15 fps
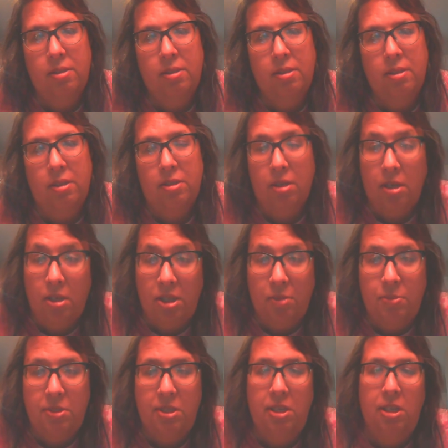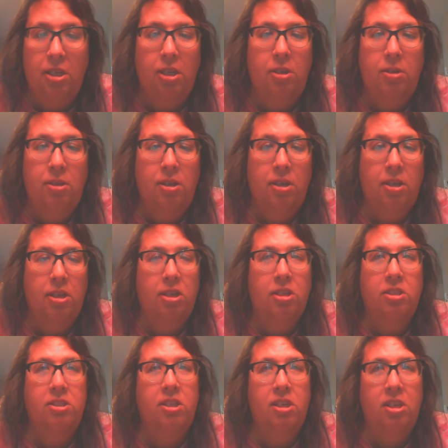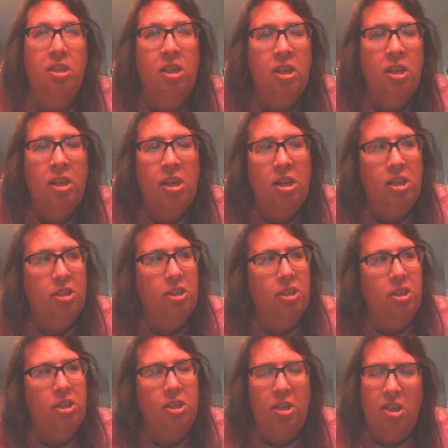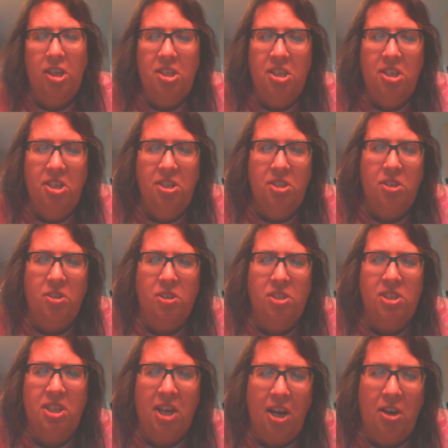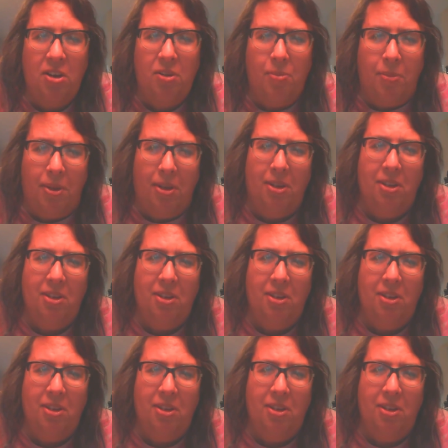That's all I'm saying. I don't like, it's like, and ETs are scared of me,